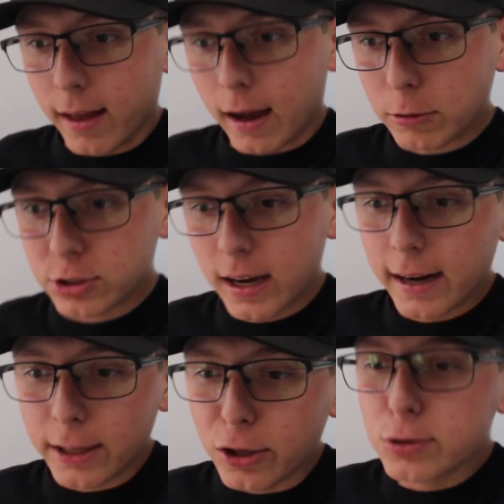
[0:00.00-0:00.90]
I was
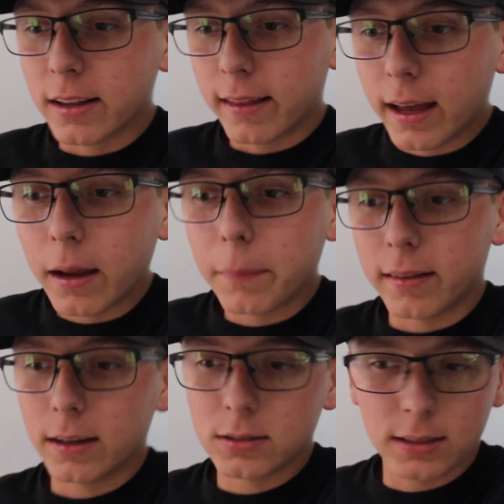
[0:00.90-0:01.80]
kind of using them,
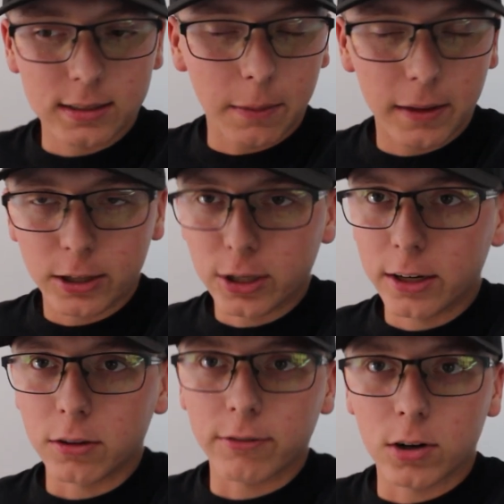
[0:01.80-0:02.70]
and that's the same thing I tried
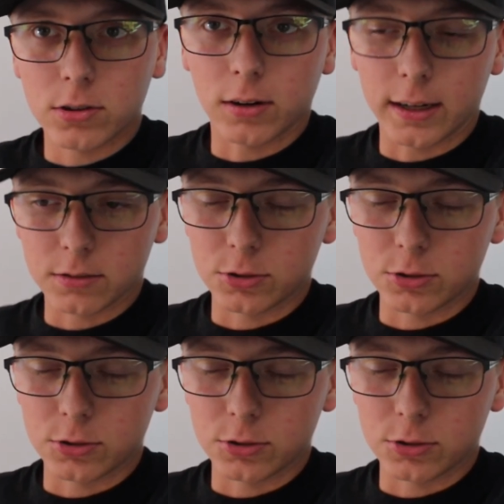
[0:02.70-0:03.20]
to do the first race,